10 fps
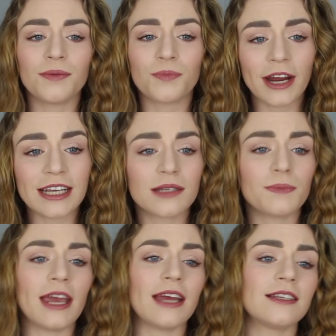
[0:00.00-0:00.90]

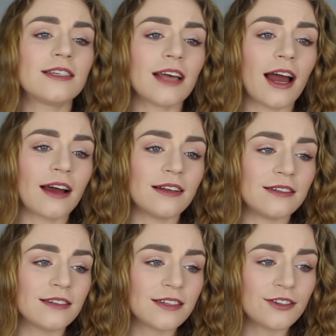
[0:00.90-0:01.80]
bridesmaids
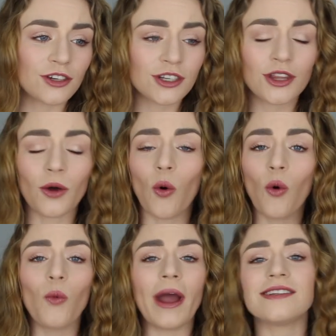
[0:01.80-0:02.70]
and just the
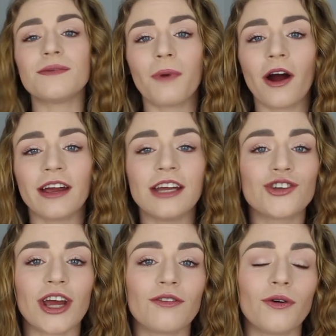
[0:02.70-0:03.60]
whole wedding party
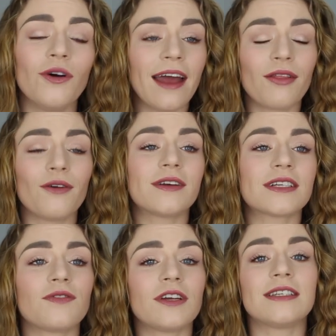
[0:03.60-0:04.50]
in general, it
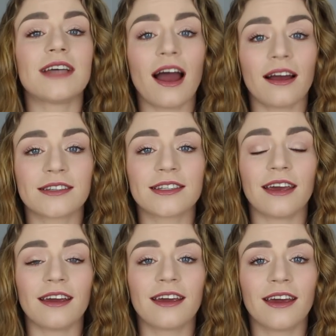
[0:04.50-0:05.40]
looks
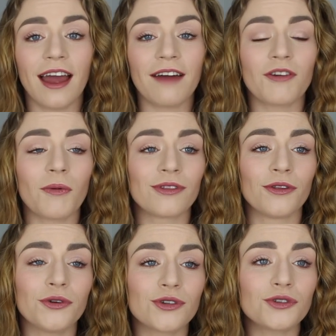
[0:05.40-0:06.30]
fantastic.
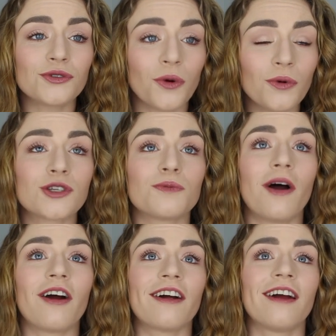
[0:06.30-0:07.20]
Everyone looks so
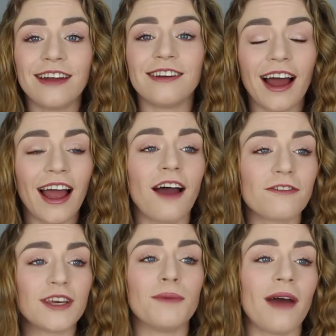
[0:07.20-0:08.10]
smart, and I
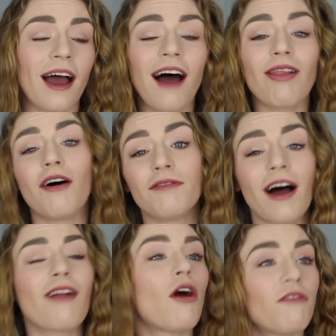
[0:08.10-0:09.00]
have to admit, I love,
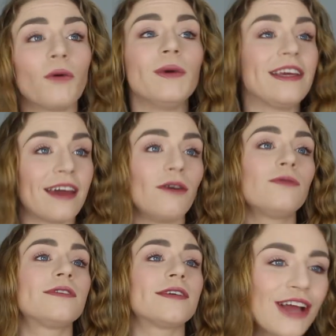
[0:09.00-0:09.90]
I love a wee
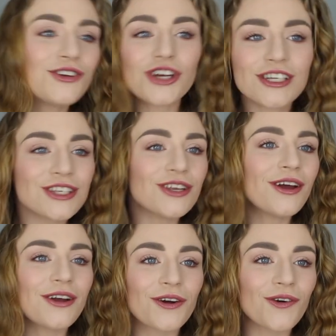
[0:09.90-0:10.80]
kilt. They just look